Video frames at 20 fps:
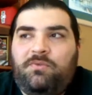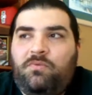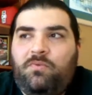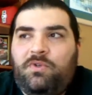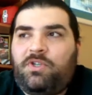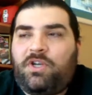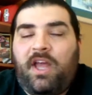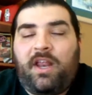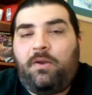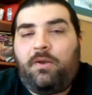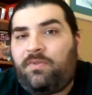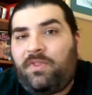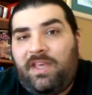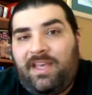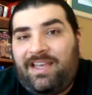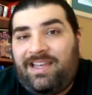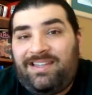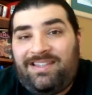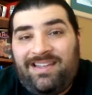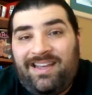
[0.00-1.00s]
which I don't
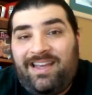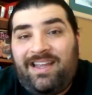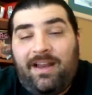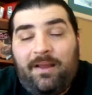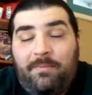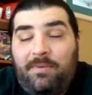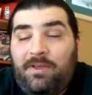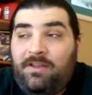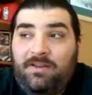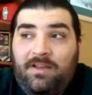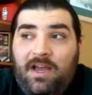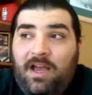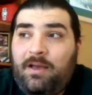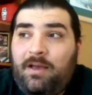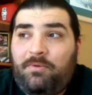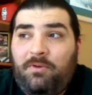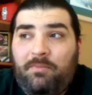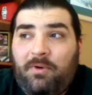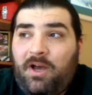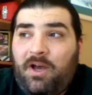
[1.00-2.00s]
think he did, I mean,
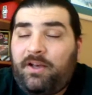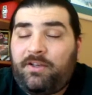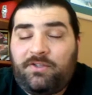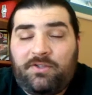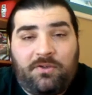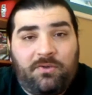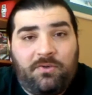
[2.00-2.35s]
CompuBox